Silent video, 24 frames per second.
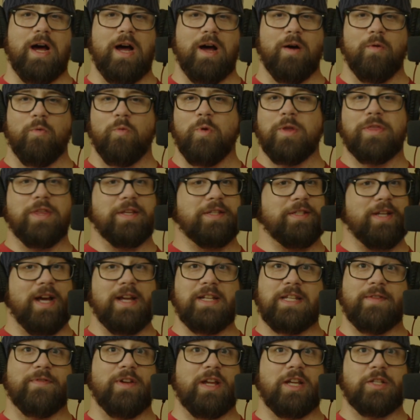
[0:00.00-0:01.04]
with the
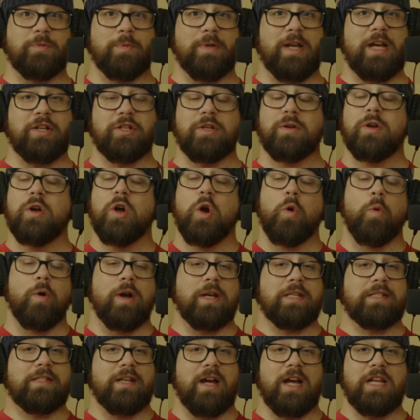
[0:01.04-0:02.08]
scientific explanation.
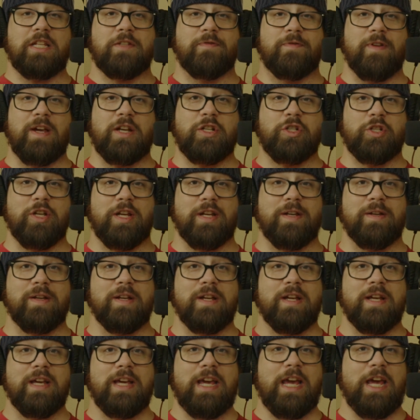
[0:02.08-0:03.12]
Whereas science fiction,
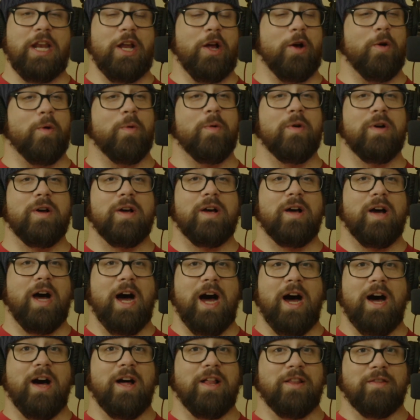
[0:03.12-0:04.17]

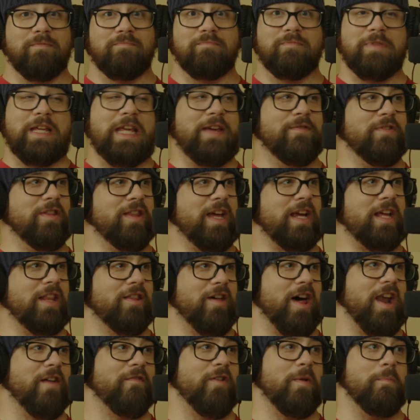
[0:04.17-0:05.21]
even like a
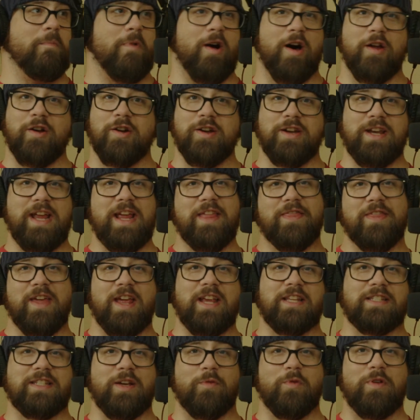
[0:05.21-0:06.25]
lot of our modern day
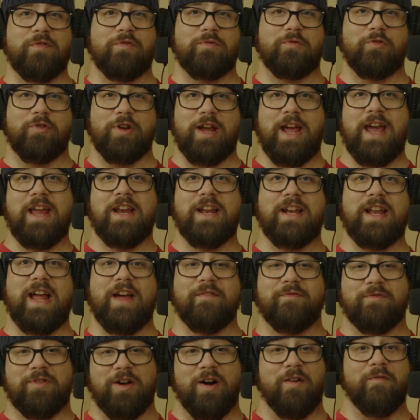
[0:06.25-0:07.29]
things that we've created
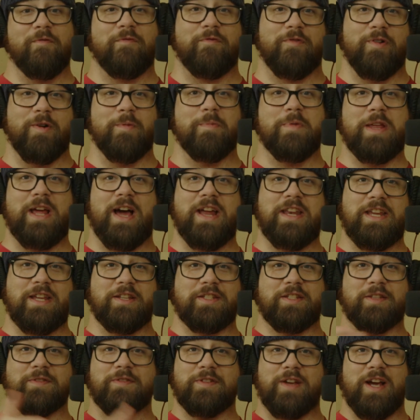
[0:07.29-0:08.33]
have come from the
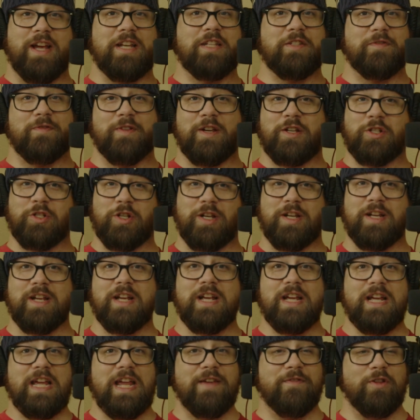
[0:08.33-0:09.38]
ideas of science fiction.
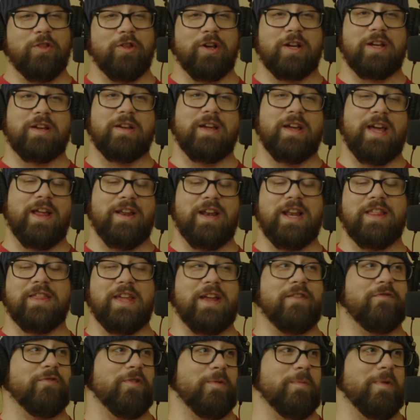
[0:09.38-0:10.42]
If you look at
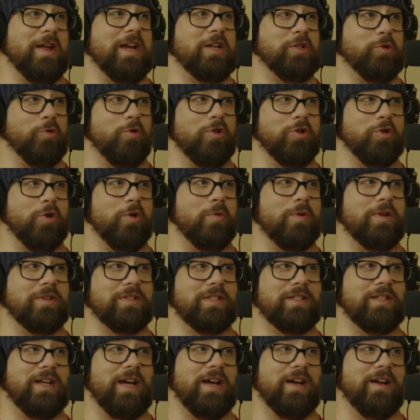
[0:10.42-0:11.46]
anything from like George
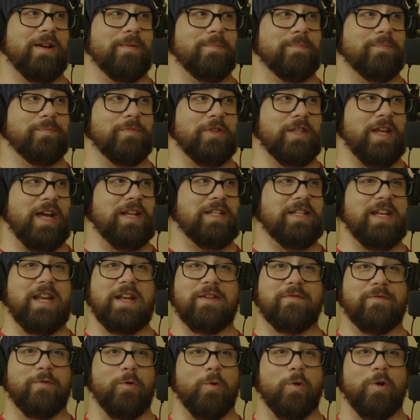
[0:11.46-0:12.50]
Orwell's
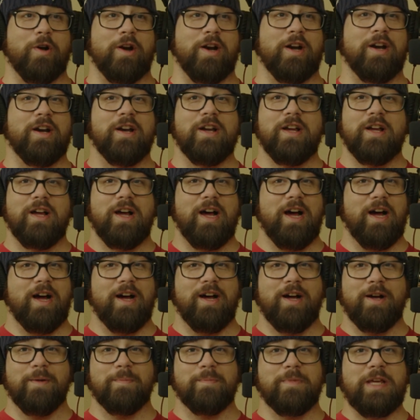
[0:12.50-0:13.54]
1984,
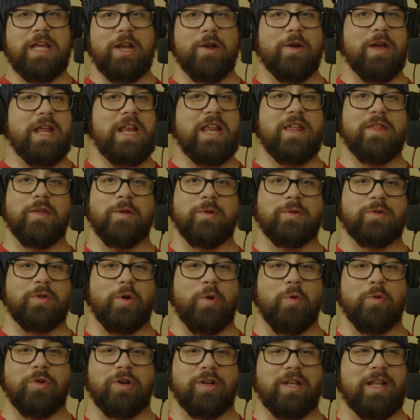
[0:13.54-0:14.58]
any of those
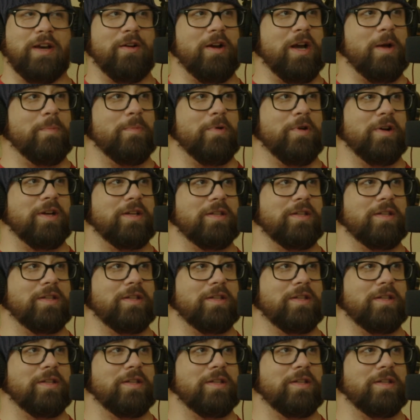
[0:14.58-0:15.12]
older literary books,